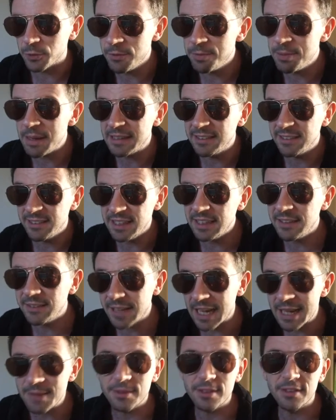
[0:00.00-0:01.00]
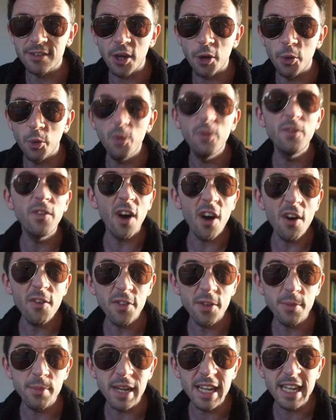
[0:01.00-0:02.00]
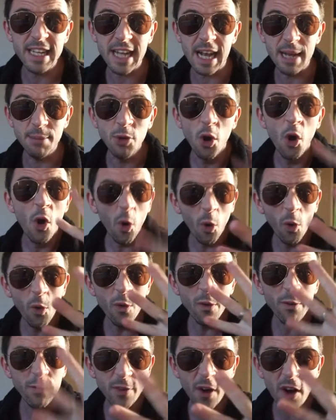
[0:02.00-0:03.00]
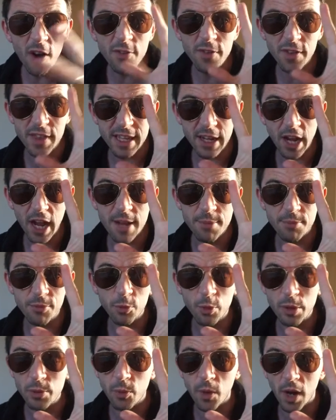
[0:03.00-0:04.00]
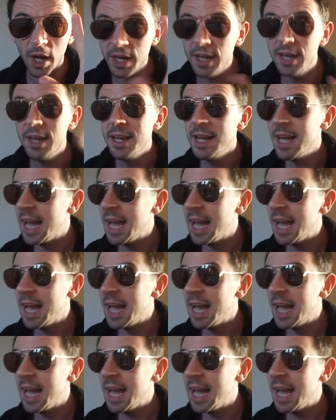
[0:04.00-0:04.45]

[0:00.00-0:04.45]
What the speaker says: We've played 6 games in total, 5 of them league games, all 5 of the games we won,